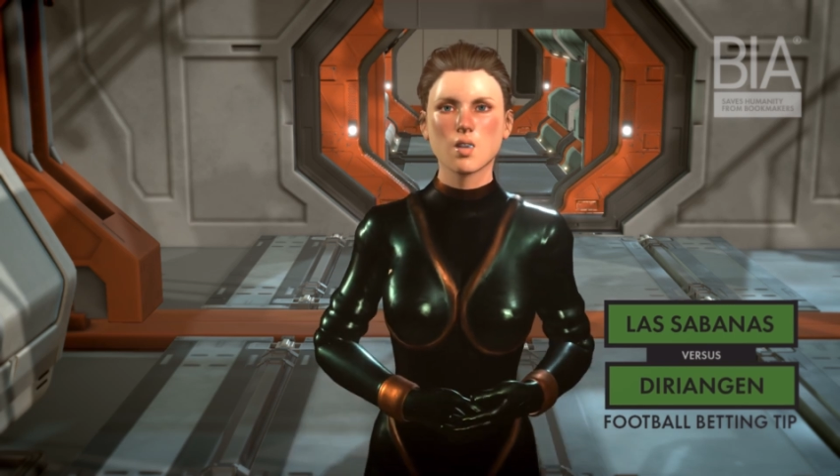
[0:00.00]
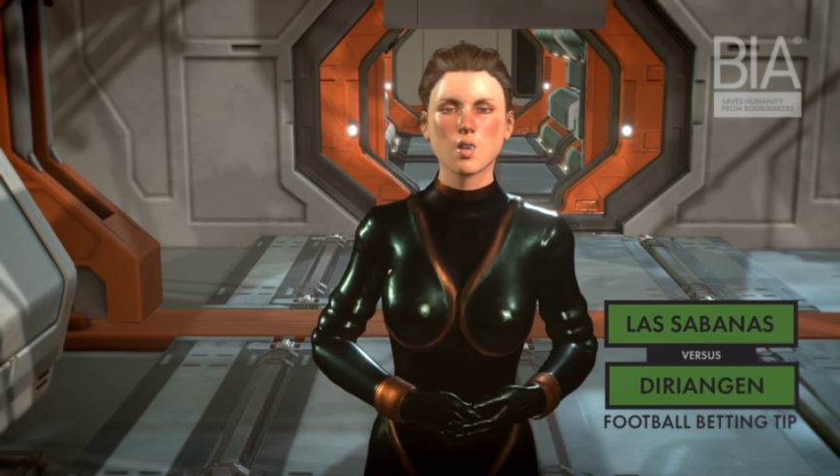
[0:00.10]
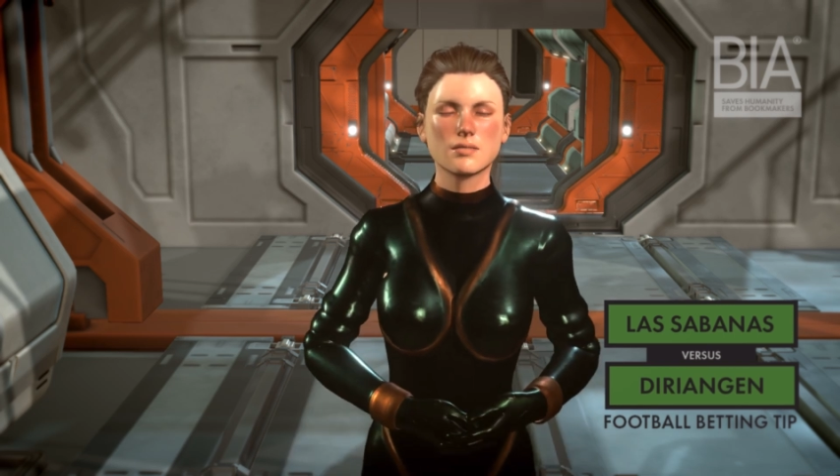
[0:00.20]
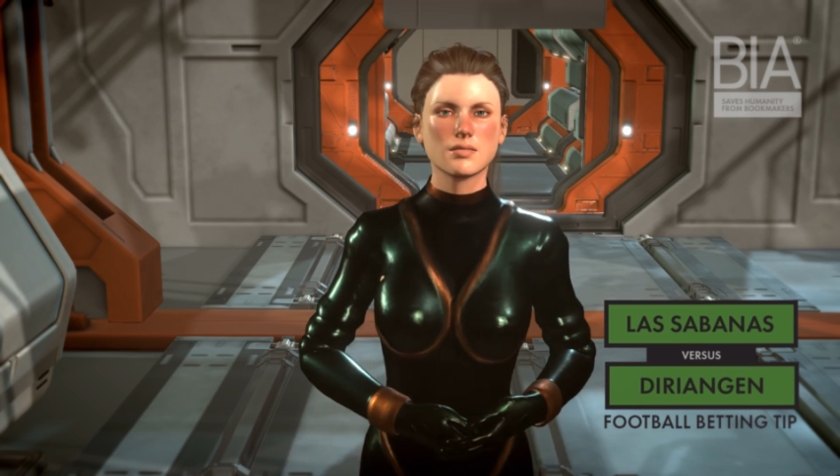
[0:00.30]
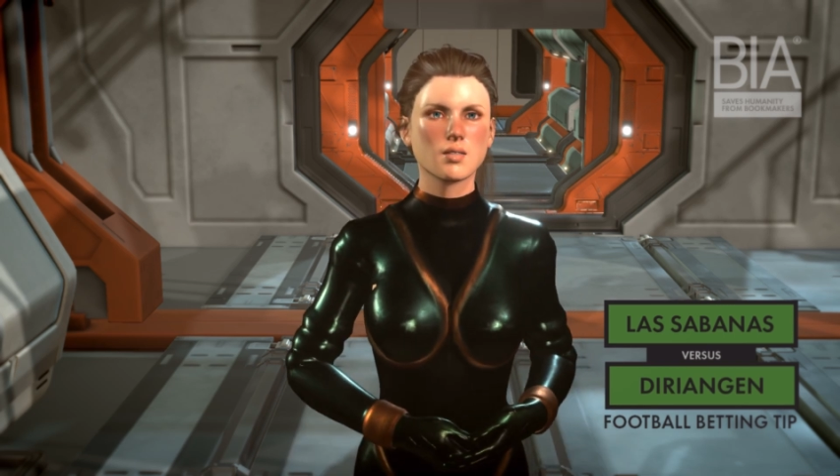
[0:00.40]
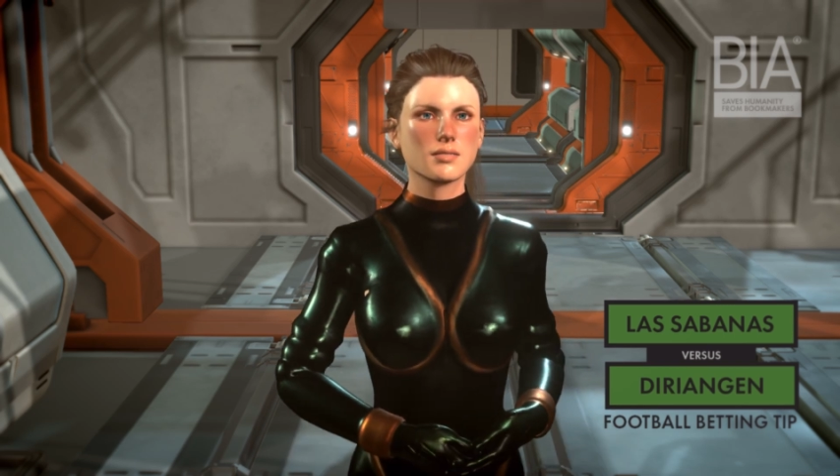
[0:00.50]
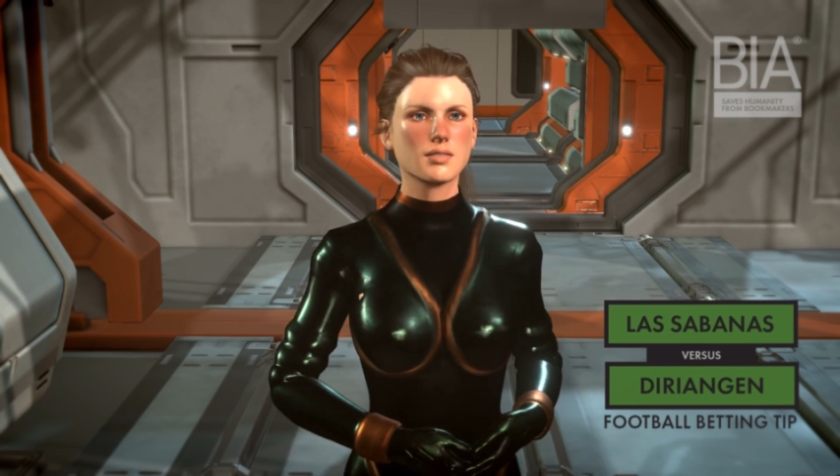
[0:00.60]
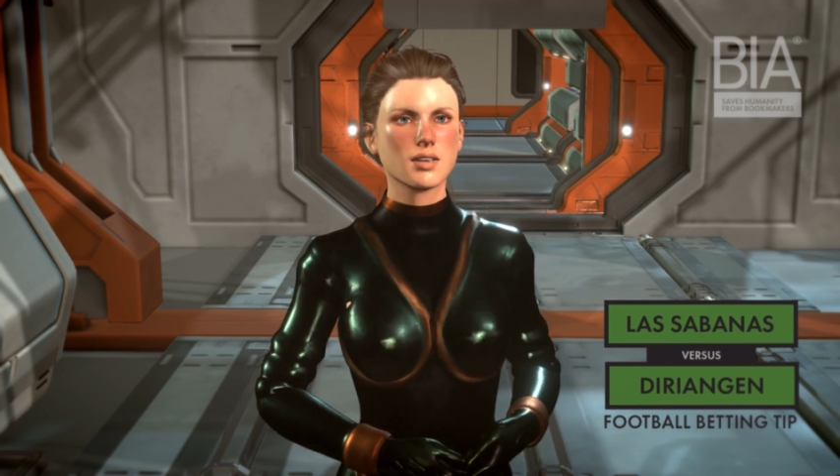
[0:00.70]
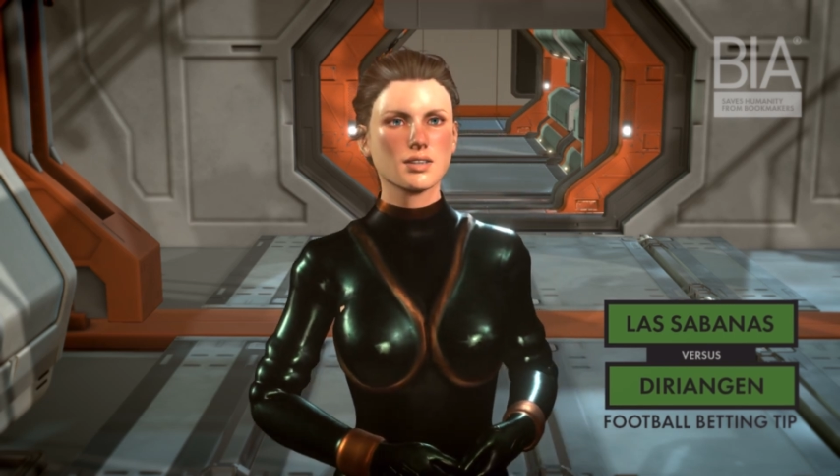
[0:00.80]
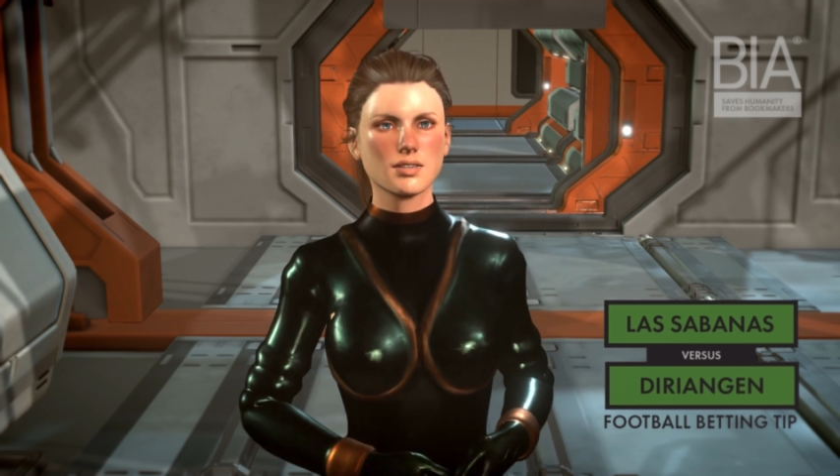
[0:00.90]
while
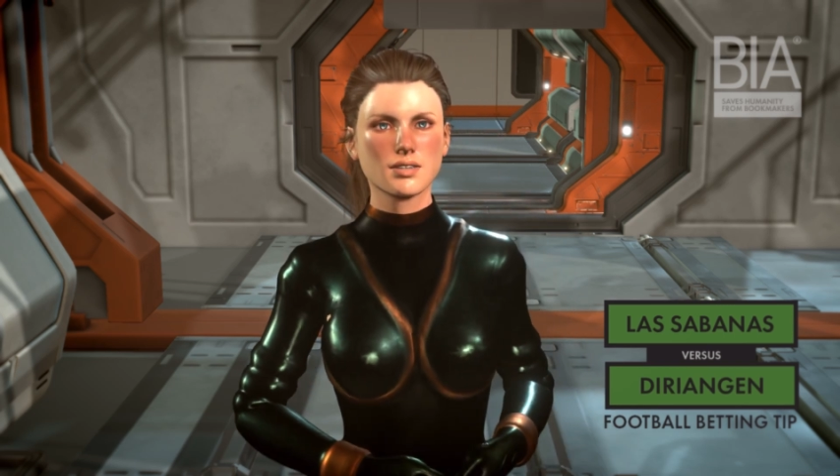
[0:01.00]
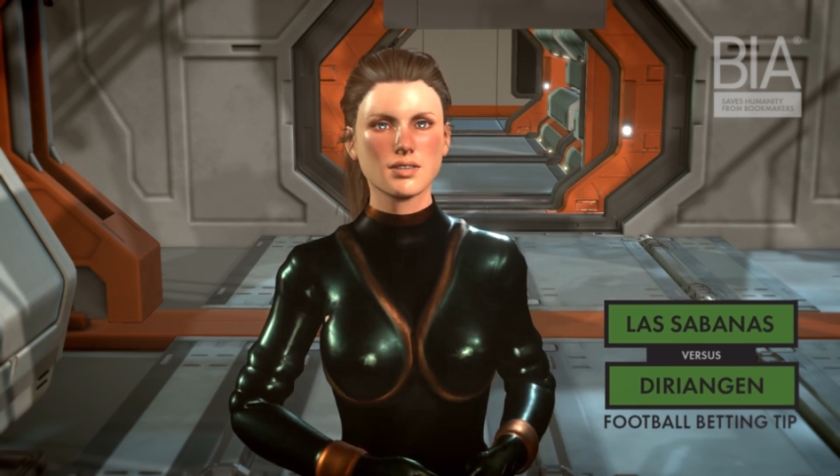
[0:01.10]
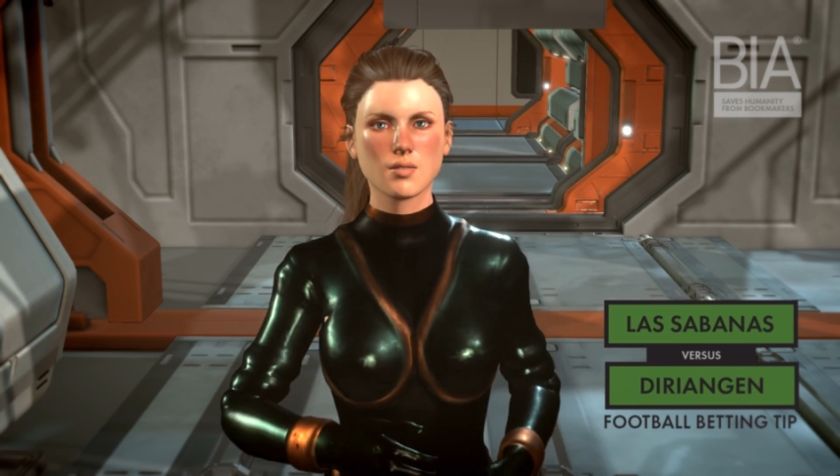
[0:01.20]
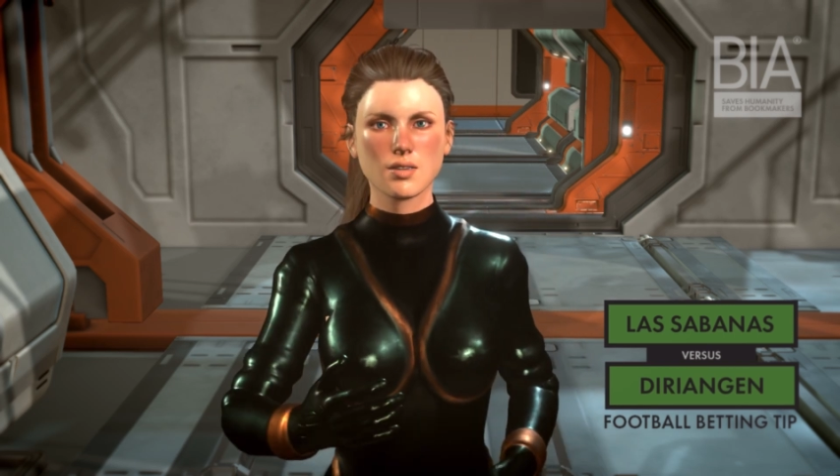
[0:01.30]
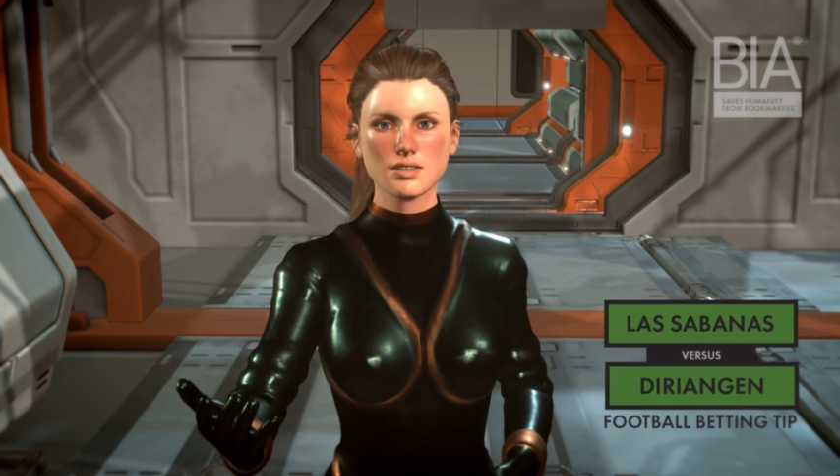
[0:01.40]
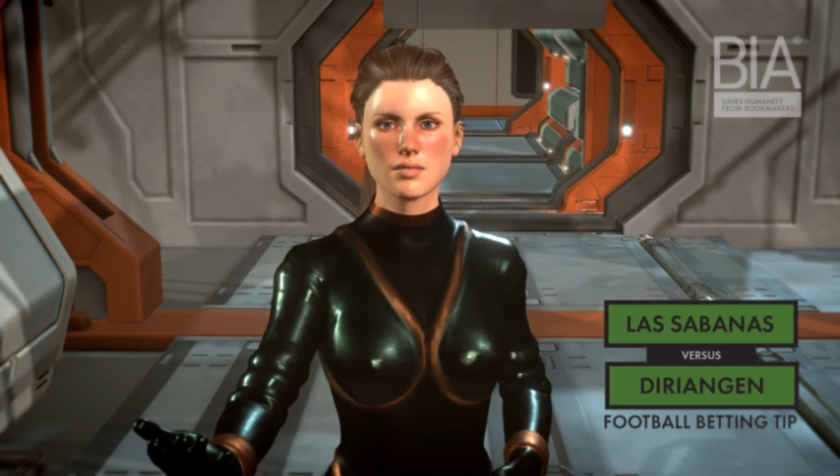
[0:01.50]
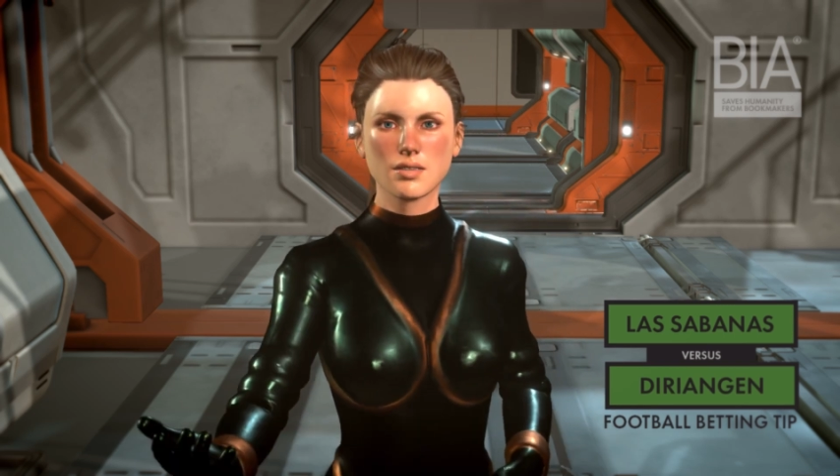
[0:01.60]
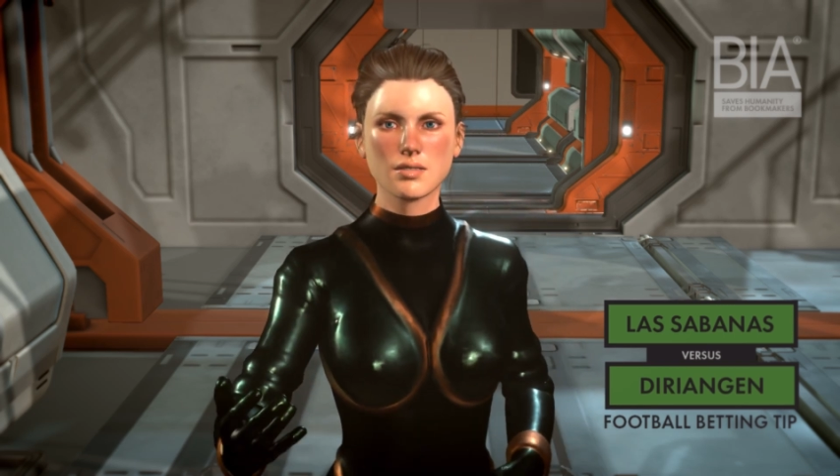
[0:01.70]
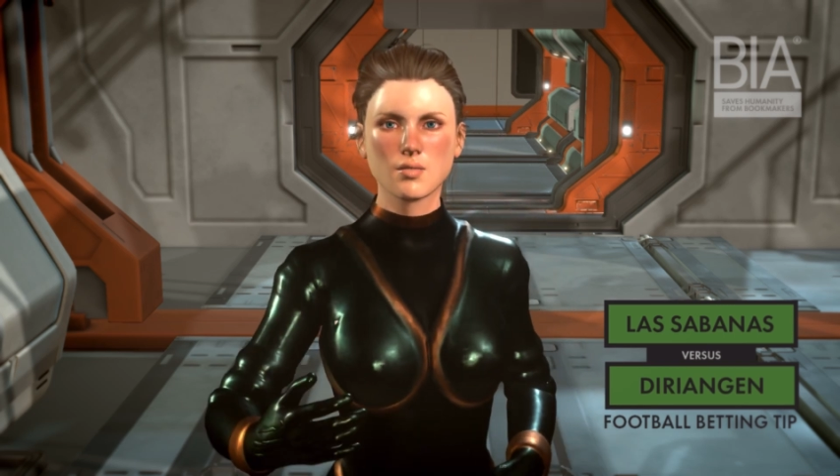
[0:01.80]
Diriangen is first with